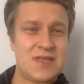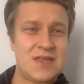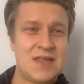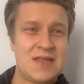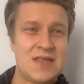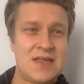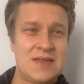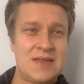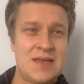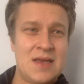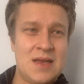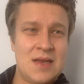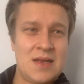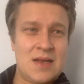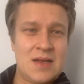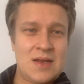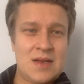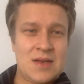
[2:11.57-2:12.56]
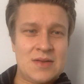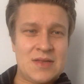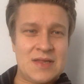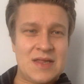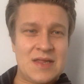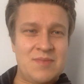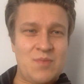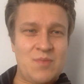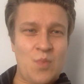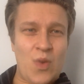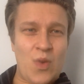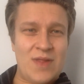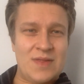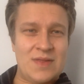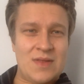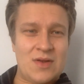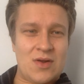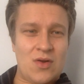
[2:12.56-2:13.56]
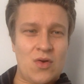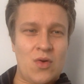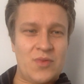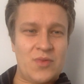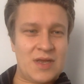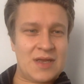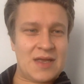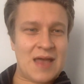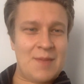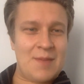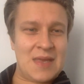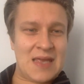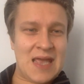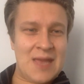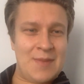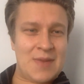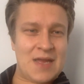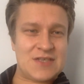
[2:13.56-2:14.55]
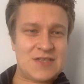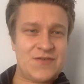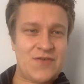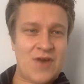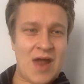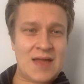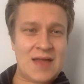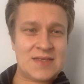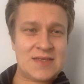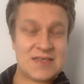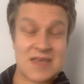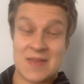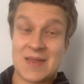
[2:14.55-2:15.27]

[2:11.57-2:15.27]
that they didn't win their opening game against France,